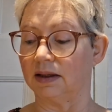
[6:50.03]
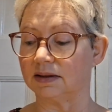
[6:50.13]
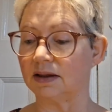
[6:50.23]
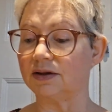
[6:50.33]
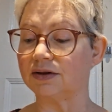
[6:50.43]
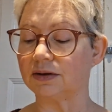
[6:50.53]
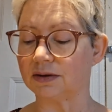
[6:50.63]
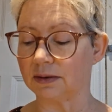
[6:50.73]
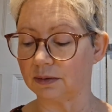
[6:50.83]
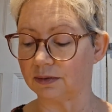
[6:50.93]
So it
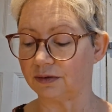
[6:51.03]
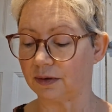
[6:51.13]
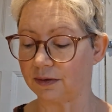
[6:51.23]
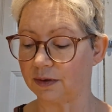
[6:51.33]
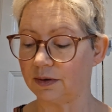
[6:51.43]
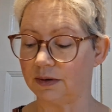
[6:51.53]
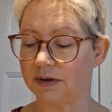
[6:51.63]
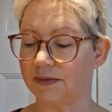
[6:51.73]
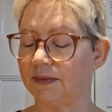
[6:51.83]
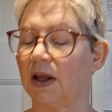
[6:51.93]
should look rather
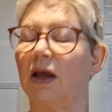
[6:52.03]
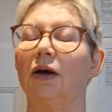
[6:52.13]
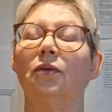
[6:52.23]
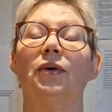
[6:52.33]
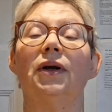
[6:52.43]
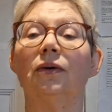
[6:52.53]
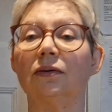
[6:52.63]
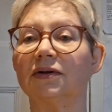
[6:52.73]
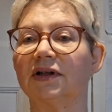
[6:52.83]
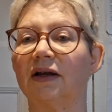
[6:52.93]
good. We
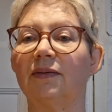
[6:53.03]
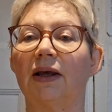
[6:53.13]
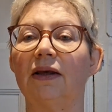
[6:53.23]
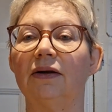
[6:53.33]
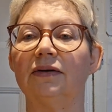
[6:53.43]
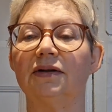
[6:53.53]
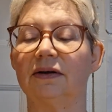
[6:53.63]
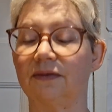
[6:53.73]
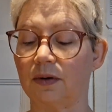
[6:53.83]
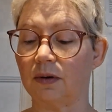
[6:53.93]
also make use
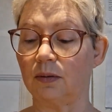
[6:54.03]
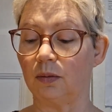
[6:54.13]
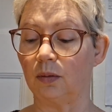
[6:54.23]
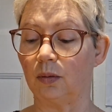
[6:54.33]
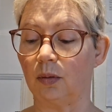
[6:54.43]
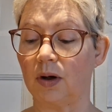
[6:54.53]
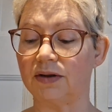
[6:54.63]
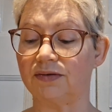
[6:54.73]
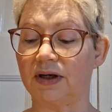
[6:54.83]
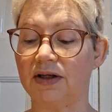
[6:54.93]
of a
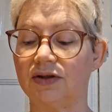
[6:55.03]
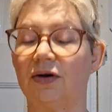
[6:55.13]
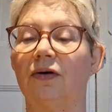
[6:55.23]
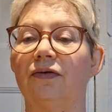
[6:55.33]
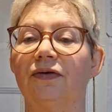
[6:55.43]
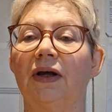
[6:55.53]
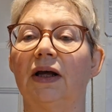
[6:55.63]
wide range of